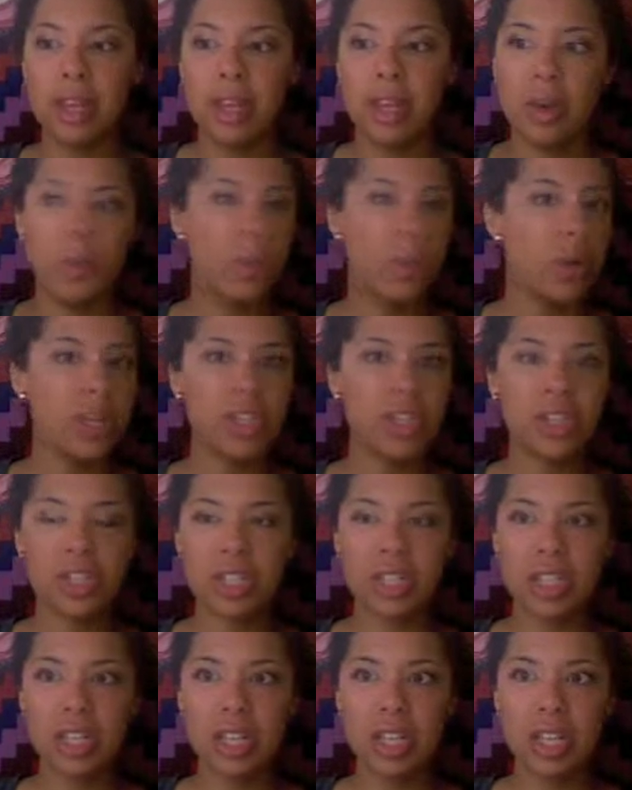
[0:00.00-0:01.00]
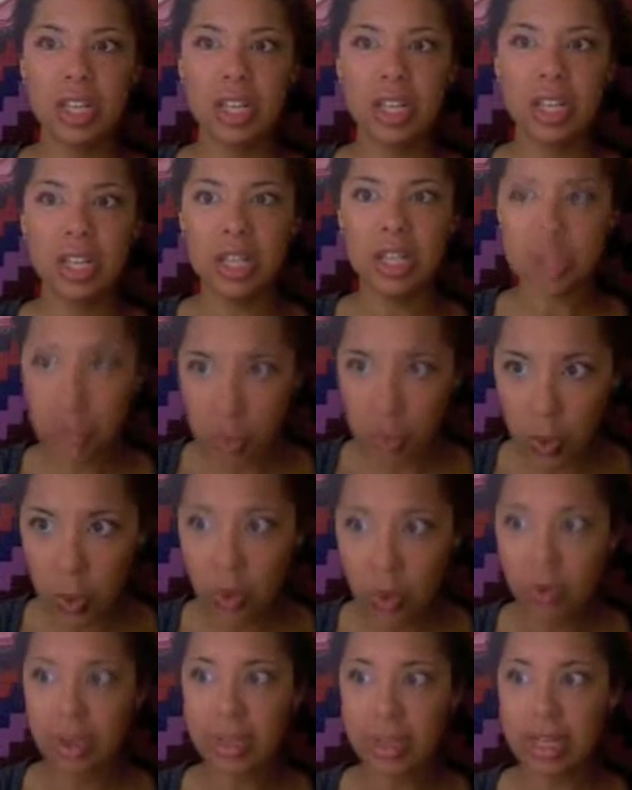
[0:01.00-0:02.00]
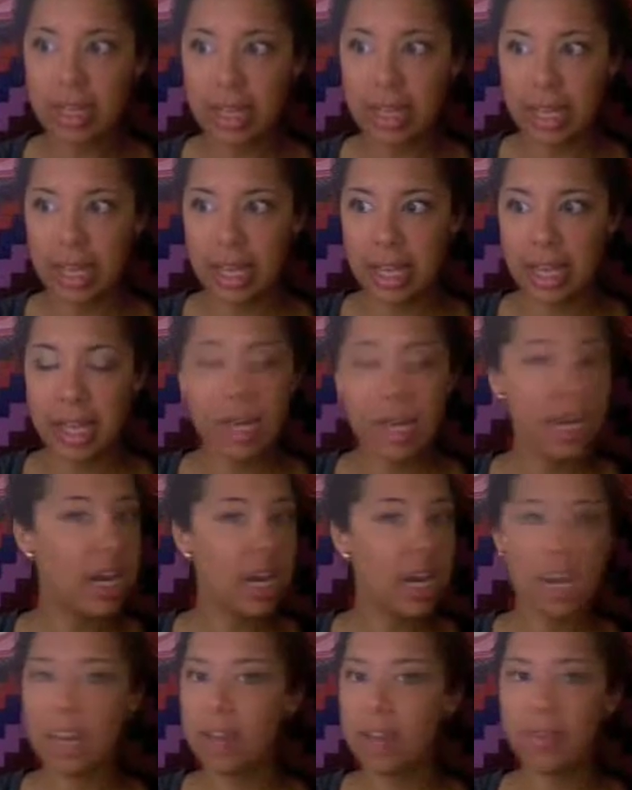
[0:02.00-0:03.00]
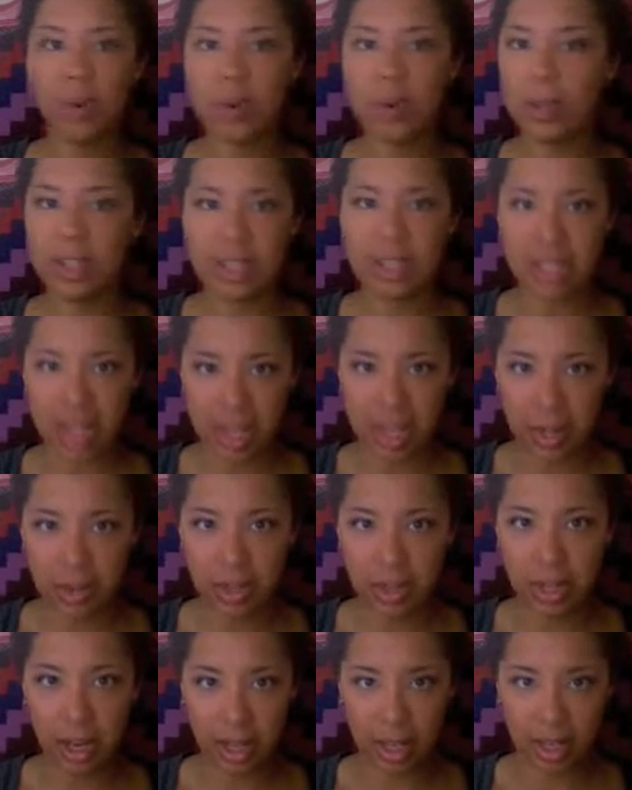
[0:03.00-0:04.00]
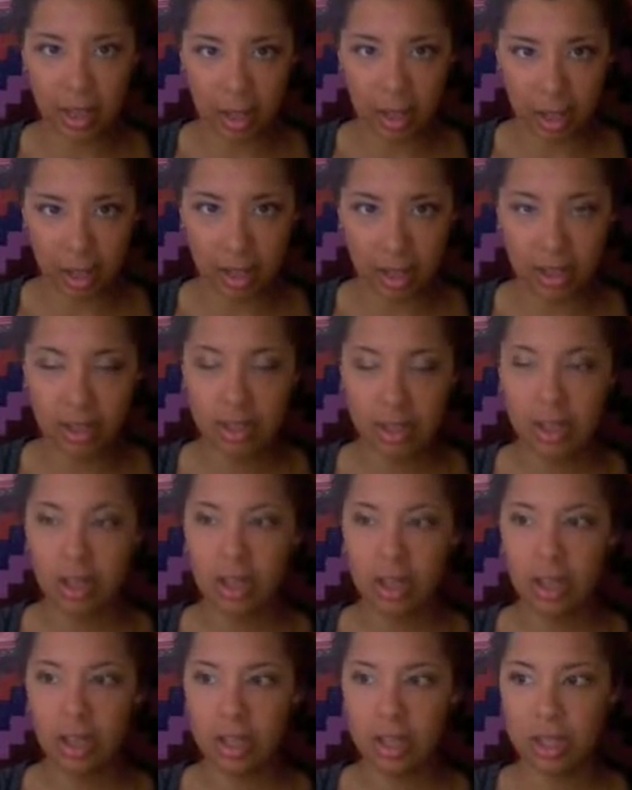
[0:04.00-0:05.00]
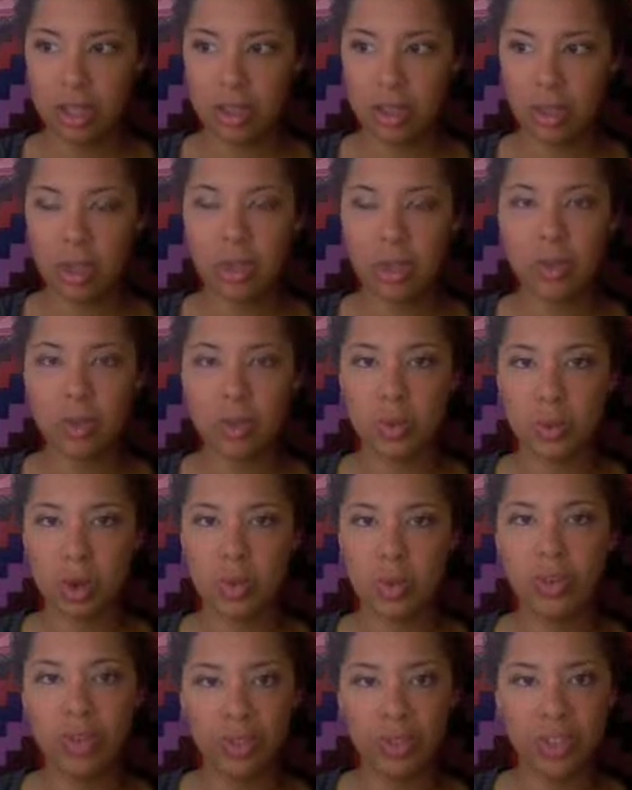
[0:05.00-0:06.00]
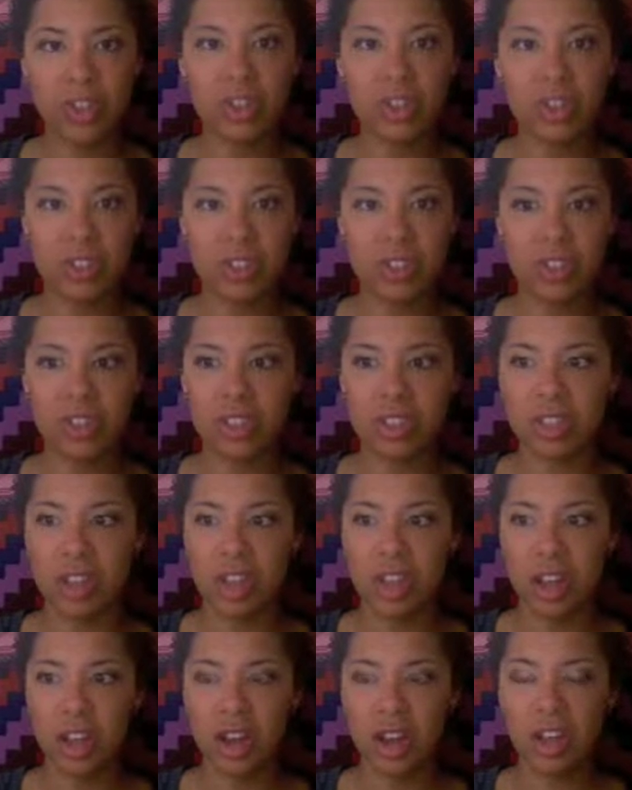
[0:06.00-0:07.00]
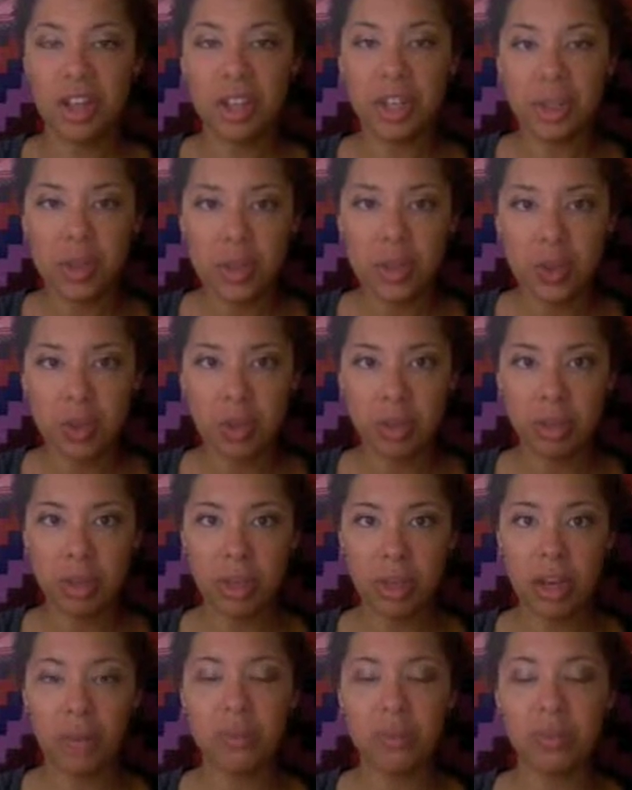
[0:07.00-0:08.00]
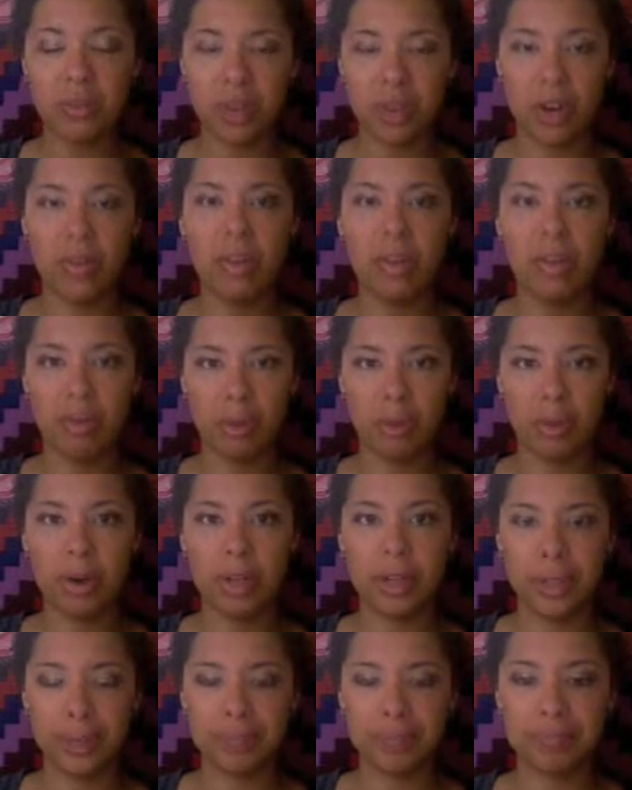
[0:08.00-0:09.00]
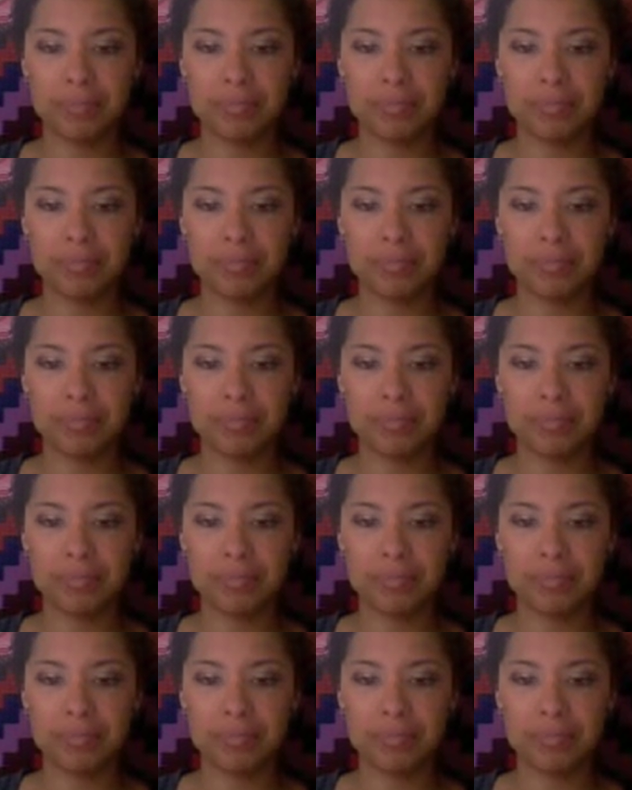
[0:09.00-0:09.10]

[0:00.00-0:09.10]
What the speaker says: which historically never went down like that. And so this is where revisionist history becomes very important.